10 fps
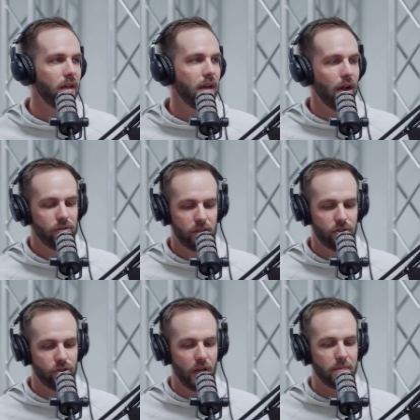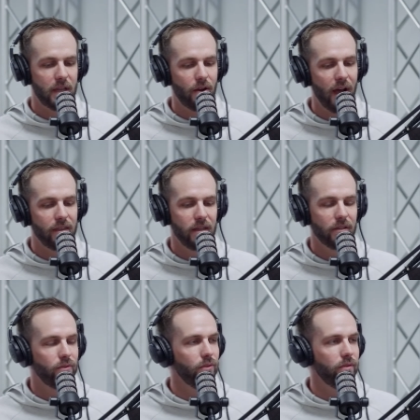How has this shaped how I
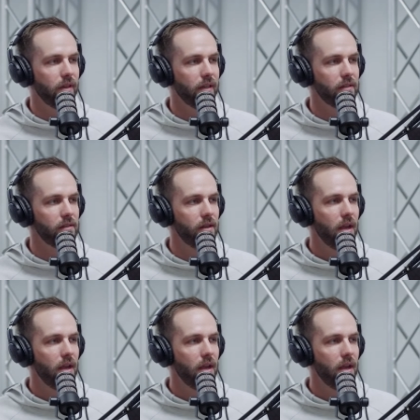think through things?